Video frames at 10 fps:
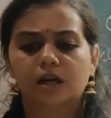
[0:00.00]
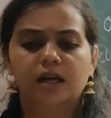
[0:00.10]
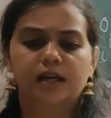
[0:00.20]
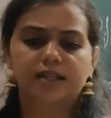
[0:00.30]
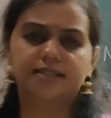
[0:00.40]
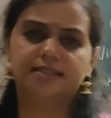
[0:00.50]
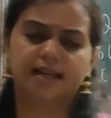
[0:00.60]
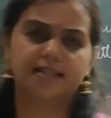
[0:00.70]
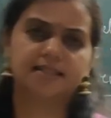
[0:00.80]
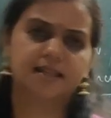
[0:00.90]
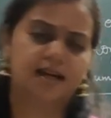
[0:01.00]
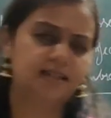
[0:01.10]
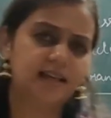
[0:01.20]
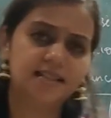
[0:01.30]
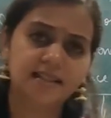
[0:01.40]
it says that there
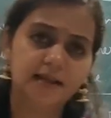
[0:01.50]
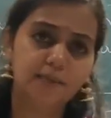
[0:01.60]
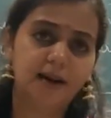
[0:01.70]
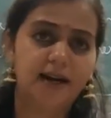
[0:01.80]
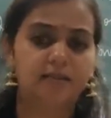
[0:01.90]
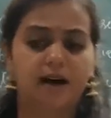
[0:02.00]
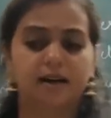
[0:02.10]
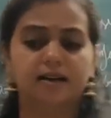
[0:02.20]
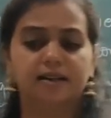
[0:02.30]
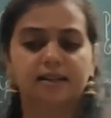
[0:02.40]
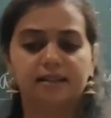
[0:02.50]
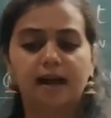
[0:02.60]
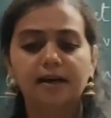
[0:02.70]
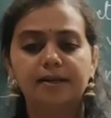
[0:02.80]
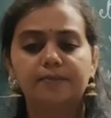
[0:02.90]
is an implied warranty
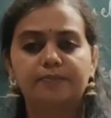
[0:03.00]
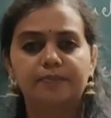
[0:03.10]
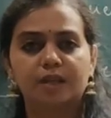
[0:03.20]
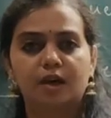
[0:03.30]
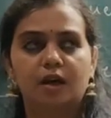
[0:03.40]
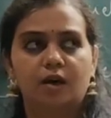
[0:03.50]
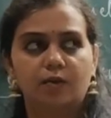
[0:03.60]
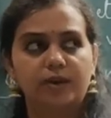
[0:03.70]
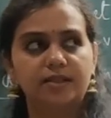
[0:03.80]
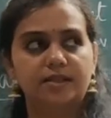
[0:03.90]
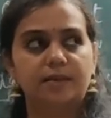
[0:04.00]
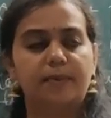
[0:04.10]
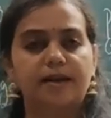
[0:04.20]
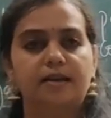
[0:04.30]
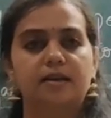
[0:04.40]
that once the
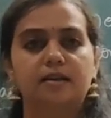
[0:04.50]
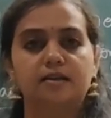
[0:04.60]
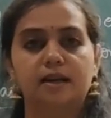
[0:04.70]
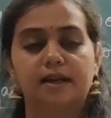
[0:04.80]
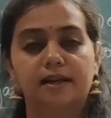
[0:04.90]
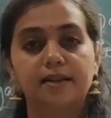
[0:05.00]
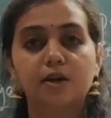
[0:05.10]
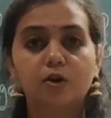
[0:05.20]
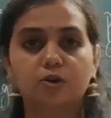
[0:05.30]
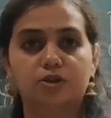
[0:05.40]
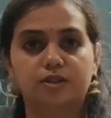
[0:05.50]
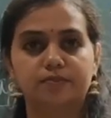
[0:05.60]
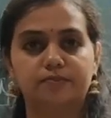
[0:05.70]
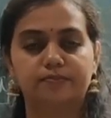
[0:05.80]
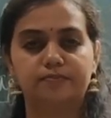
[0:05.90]
buyer is getting the goods,
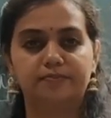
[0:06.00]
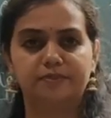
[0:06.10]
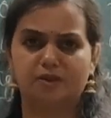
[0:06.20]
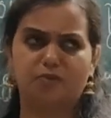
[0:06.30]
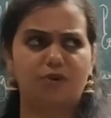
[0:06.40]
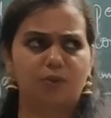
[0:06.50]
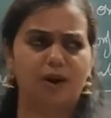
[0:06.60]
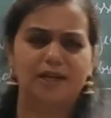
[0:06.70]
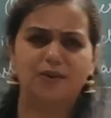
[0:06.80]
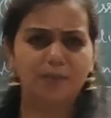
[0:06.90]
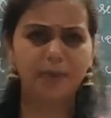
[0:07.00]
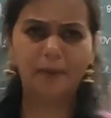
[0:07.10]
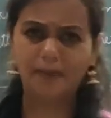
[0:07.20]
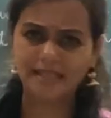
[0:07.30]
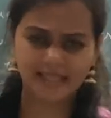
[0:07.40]
for whatever
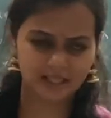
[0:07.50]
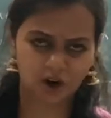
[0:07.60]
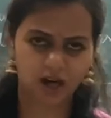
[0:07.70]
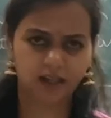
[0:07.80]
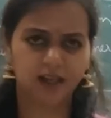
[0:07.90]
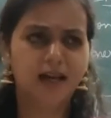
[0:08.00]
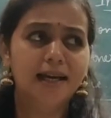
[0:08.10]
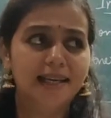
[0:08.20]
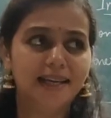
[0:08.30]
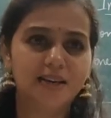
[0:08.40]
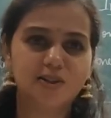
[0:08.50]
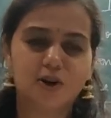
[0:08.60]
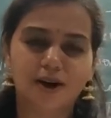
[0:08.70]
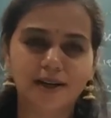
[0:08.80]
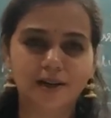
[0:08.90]
purpose he has got
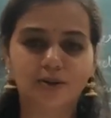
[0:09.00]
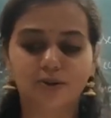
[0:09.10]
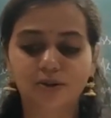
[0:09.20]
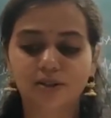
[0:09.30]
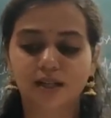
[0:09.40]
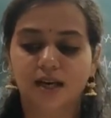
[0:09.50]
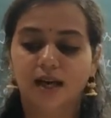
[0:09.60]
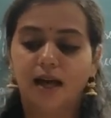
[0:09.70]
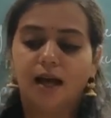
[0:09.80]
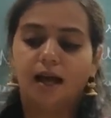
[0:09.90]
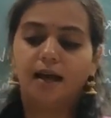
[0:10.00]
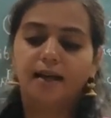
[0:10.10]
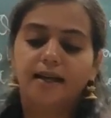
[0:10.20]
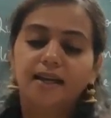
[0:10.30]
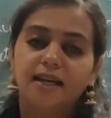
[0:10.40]
a goods,
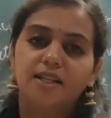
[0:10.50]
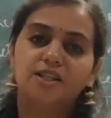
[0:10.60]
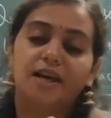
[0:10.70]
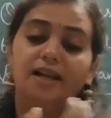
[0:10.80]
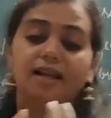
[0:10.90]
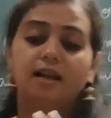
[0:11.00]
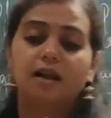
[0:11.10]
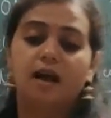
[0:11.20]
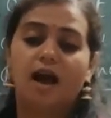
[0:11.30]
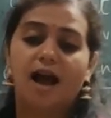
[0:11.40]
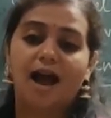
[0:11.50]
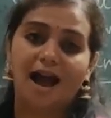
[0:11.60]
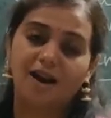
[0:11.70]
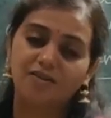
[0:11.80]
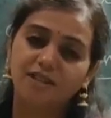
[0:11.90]
he shall
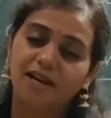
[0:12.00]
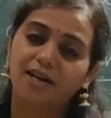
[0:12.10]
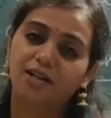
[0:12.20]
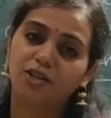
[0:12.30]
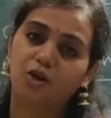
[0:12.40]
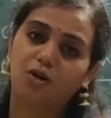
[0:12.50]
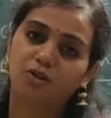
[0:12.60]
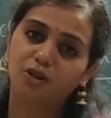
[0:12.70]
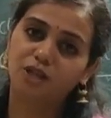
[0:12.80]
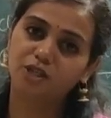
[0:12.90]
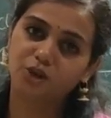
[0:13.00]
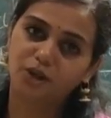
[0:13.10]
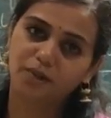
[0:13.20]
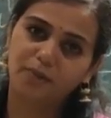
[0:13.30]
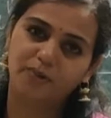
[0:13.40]
have it and he shall also enjoy the
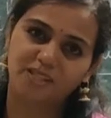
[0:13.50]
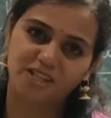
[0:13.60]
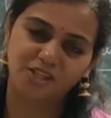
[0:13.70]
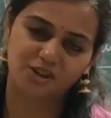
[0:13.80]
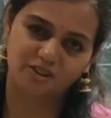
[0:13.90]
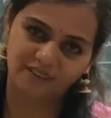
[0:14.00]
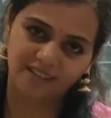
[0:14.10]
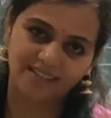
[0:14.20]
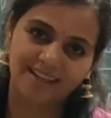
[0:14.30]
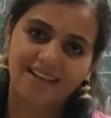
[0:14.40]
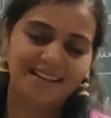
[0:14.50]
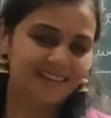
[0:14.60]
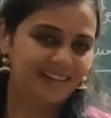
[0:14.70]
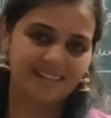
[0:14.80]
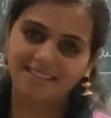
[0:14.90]
possession of it.
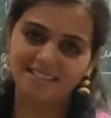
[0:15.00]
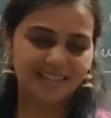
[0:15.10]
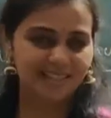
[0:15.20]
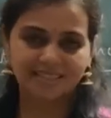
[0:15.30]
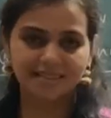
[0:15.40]
That is his